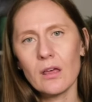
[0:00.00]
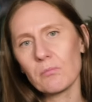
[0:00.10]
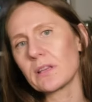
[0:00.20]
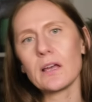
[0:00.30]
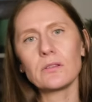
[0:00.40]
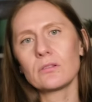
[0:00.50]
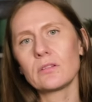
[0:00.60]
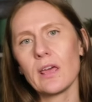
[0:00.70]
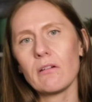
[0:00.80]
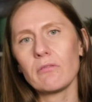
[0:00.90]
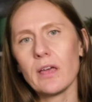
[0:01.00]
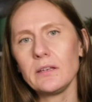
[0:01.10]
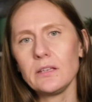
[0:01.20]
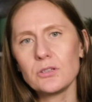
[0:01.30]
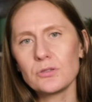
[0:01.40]
But I don't have
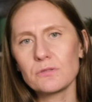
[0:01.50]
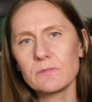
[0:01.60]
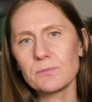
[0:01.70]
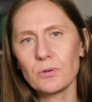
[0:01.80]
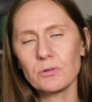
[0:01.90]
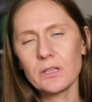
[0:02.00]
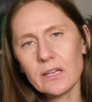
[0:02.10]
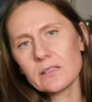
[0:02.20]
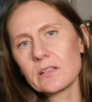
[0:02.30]
any issues with purling.